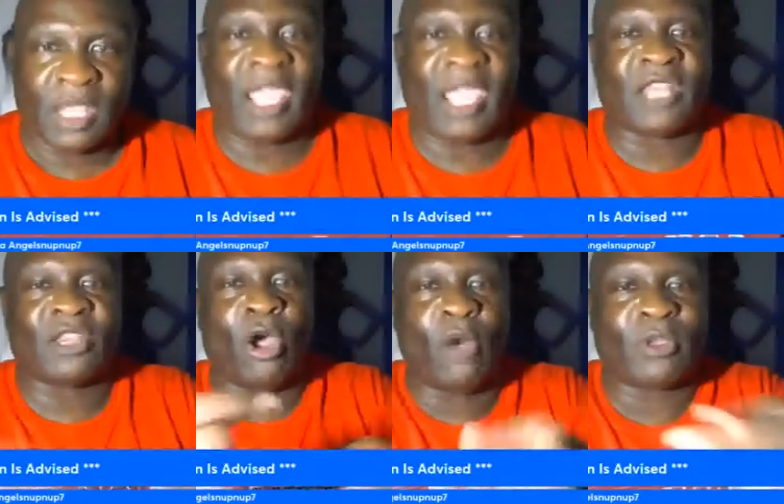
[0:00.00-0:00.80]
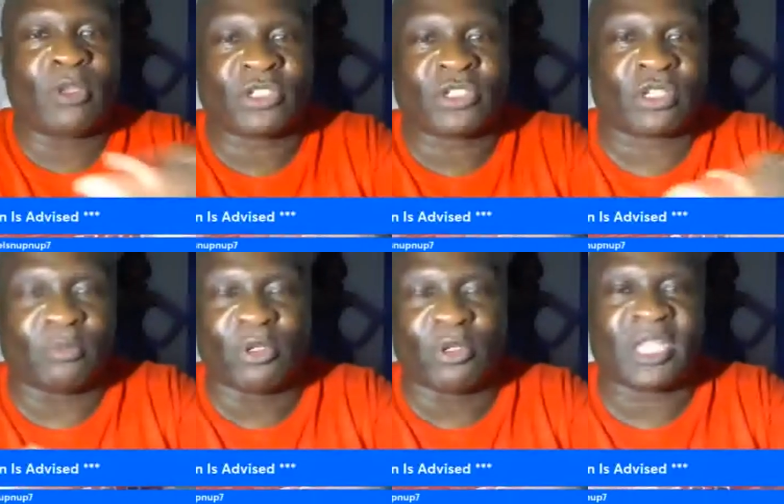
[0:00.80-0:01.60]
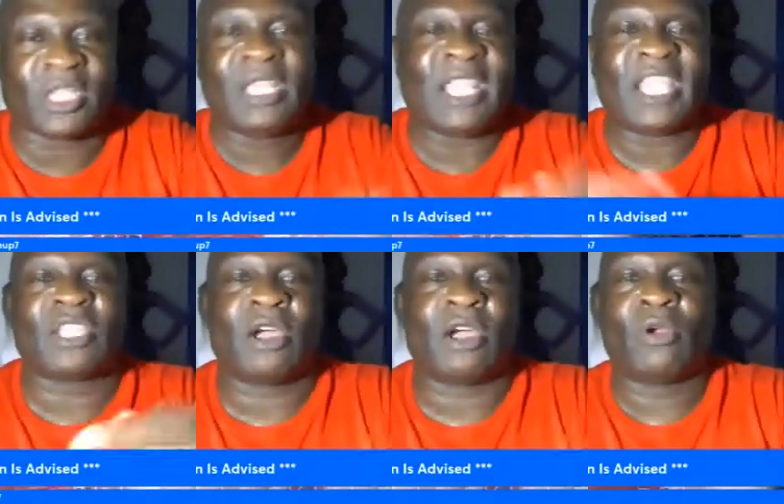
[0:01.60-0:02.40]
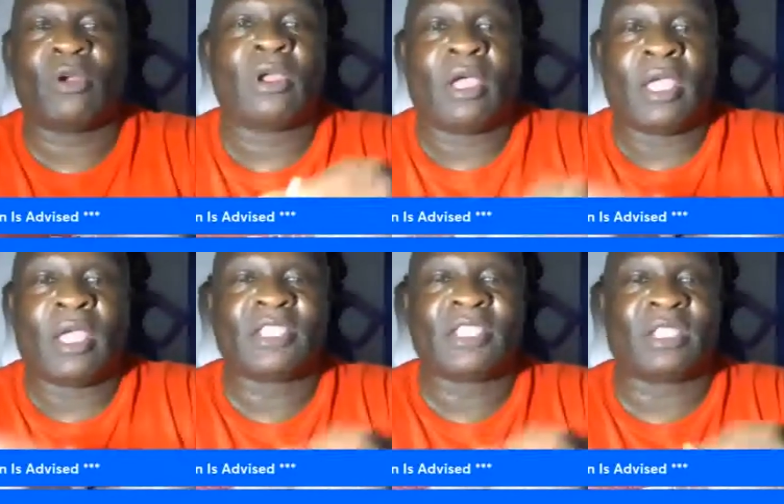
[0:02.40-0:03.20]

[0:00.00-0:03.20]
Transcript: And the homosexual community is a is